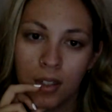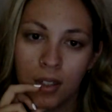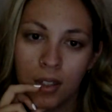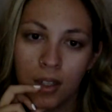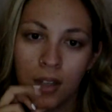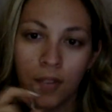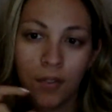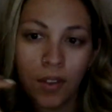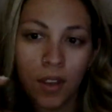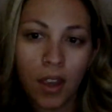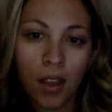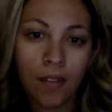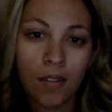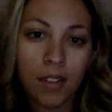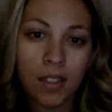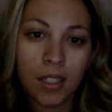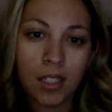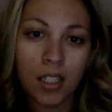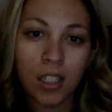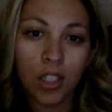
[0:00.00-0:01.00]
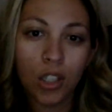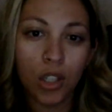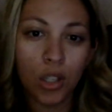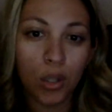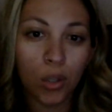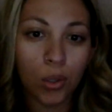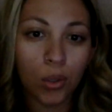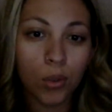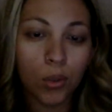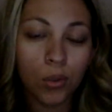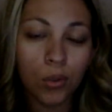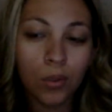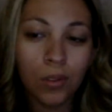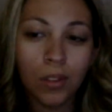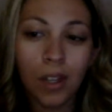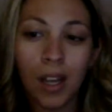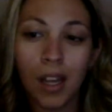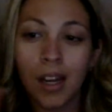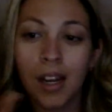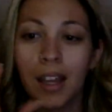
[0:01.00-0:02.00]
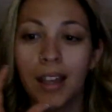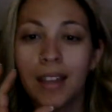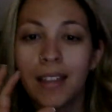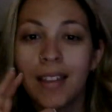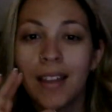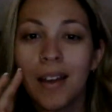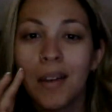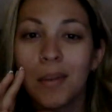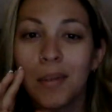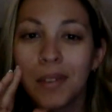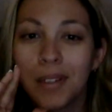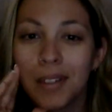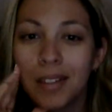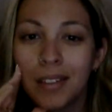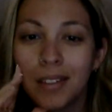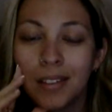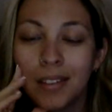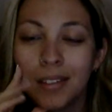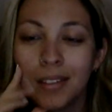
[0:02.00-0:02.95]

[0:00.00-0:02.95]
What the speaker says: If you haven't seen You, I like that one.